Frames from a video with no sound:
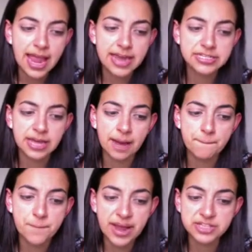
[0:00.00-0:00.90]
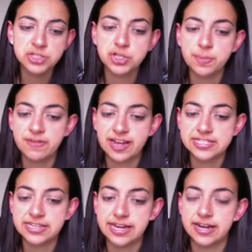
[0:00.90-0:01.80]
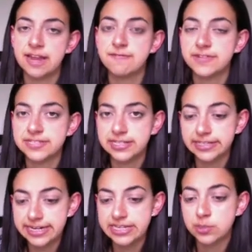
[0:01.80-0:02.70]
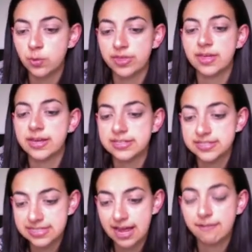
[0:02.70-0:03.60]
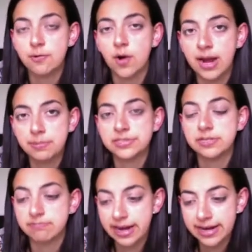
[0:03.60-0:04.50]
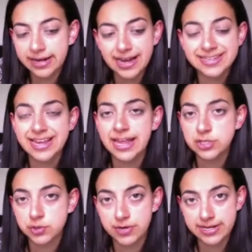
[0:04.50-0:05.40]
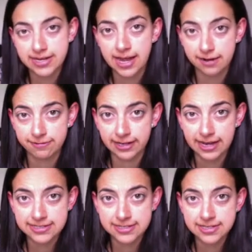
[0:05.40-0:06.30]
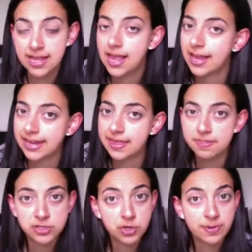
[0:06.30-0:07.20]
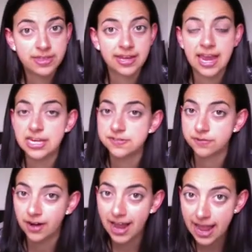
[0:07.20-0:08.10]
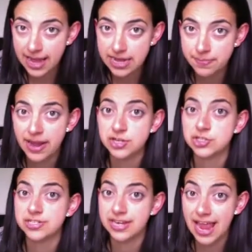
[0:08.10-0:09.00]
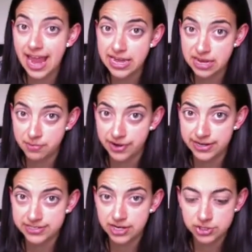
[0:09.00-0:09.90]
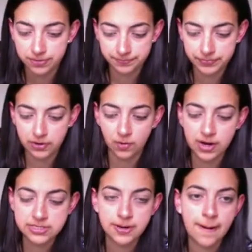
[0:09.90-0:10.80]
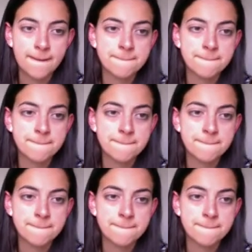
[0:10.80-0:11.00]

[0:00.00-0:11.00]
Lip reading: And patients should be vaccinated in facilities with staff who are able to recognize and treat anaphylaxis. Again, this should be the case for any patient, any immunization, all right?